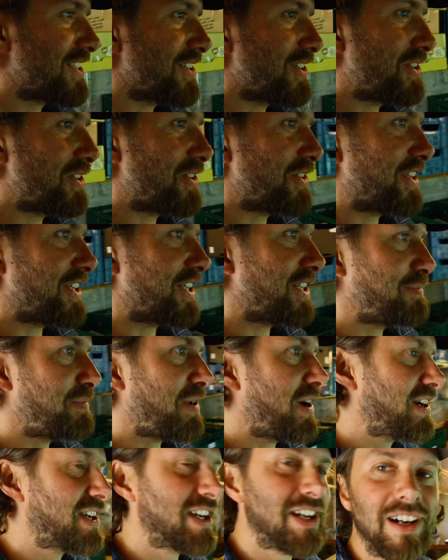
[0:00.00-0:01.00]
So the
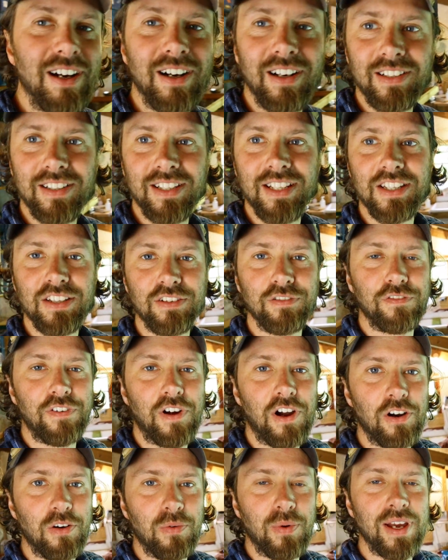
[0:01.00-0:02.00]
market garden isn't
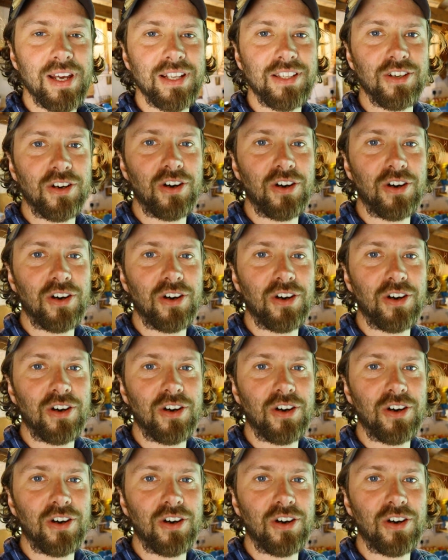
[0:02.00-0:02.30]
far away at